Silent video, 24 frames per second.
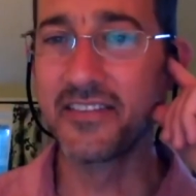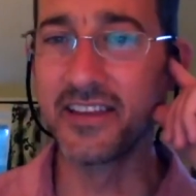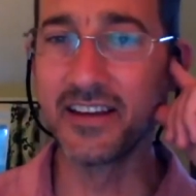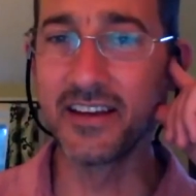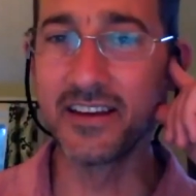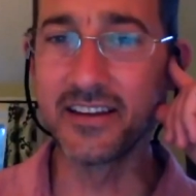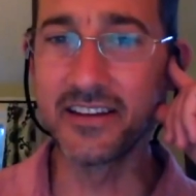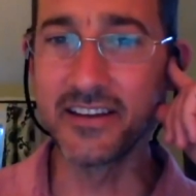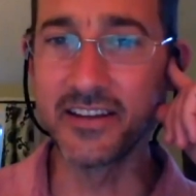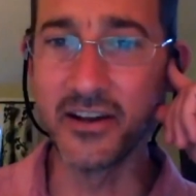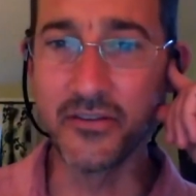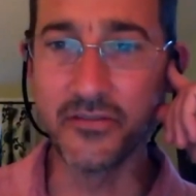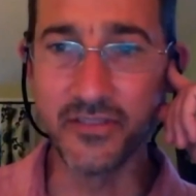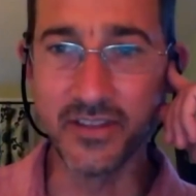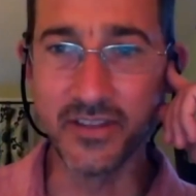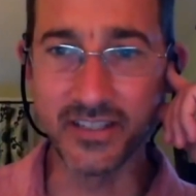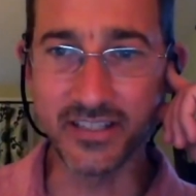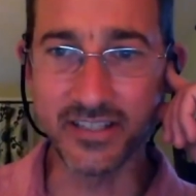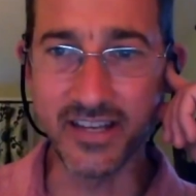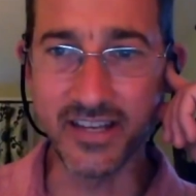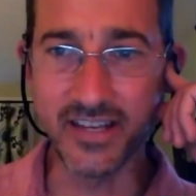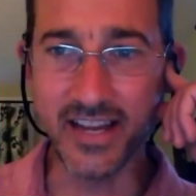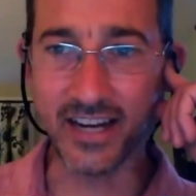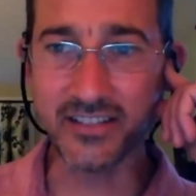The, yeah,
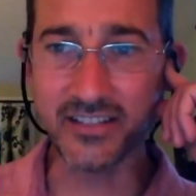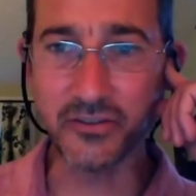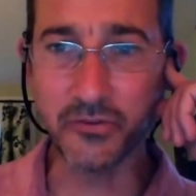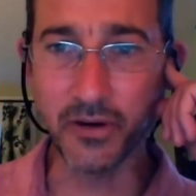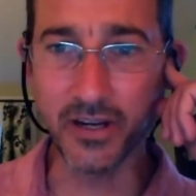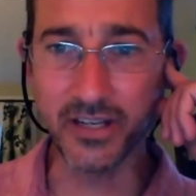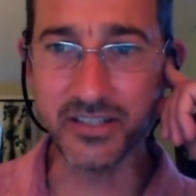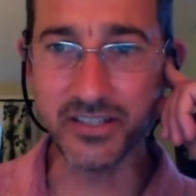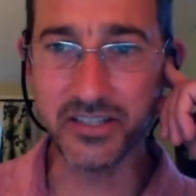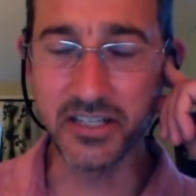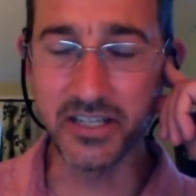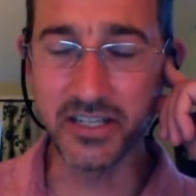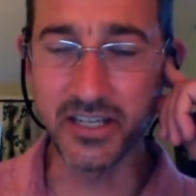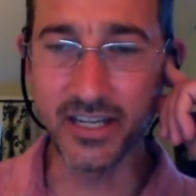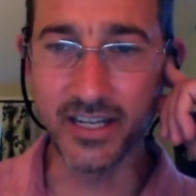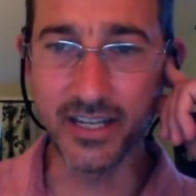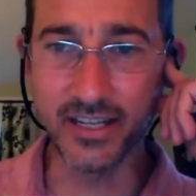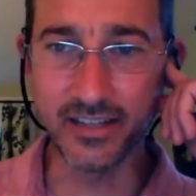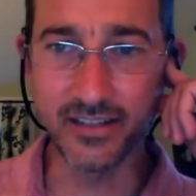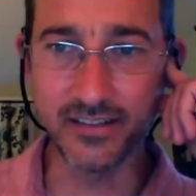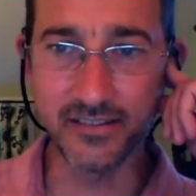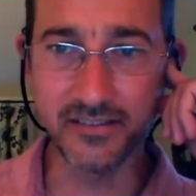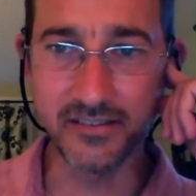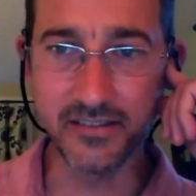this next
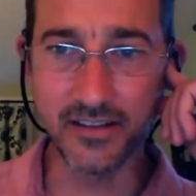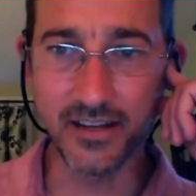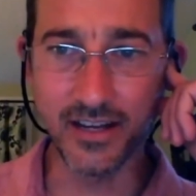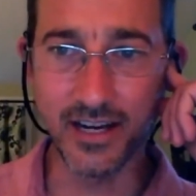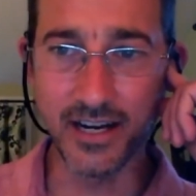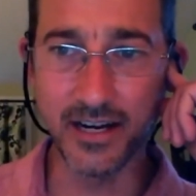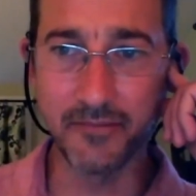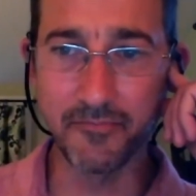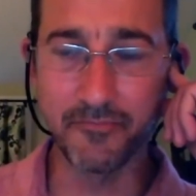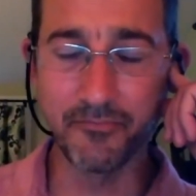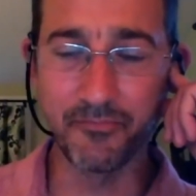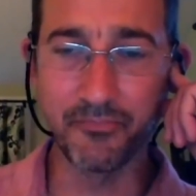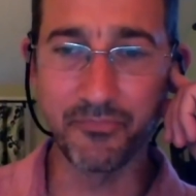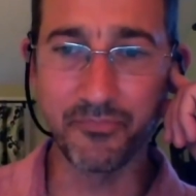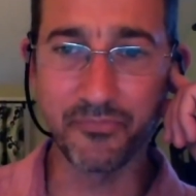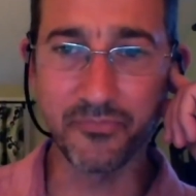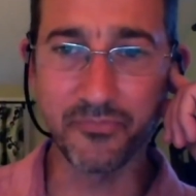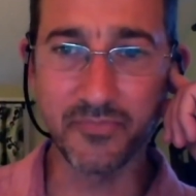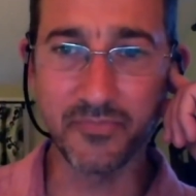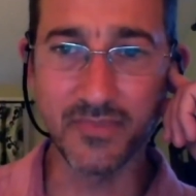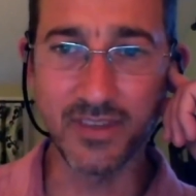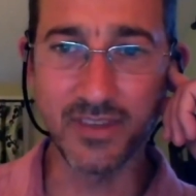question is um,